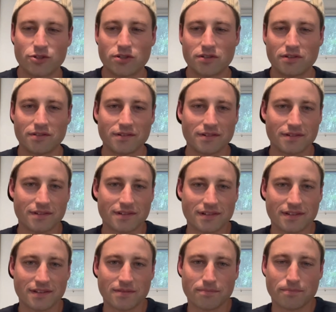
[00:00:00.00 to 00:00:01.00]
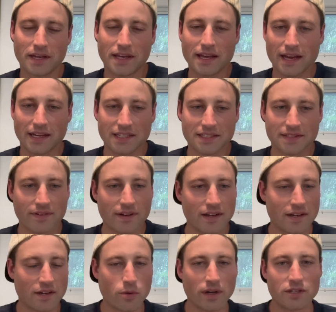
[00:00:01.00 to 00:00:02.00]
fan? Big Yankees
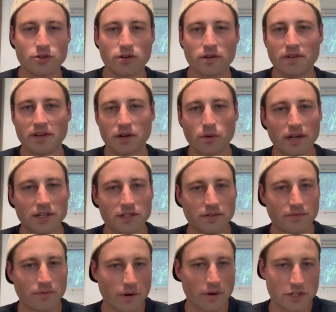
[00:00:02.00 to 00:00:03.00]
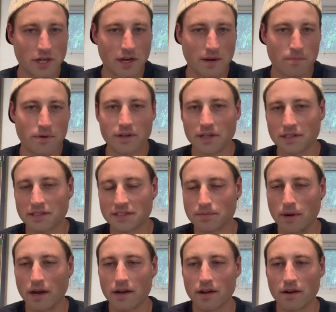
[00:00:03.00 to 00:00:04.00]
fan. Quick trivia question for you, John. Putting you on the spot